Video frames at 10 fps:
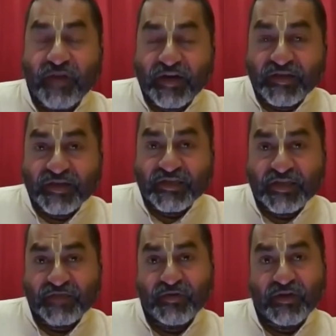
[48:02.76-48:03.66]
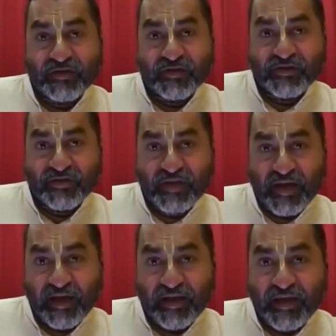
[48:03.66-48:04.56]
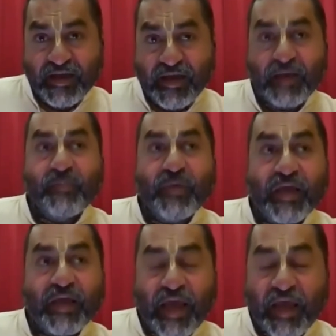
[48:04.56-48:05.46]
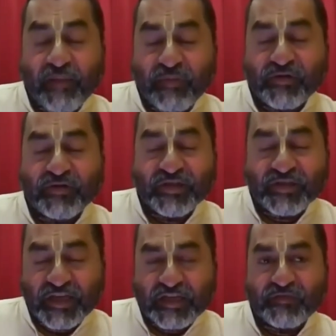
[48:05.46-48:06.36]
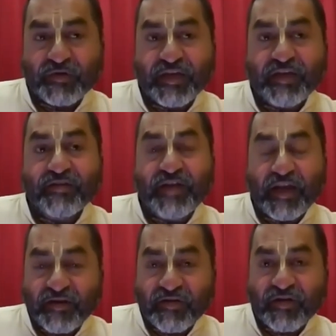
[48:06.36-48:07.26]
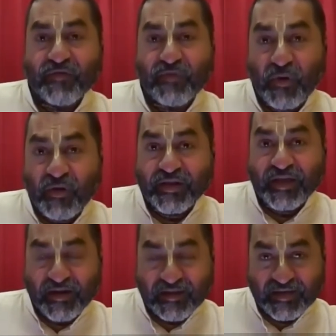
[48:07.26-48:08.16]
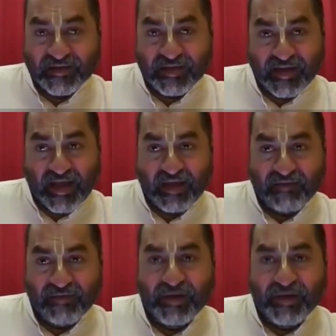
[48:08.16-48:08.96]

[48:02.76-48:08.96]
successful until today in being able to successfully get rid of all the anarthas that I have.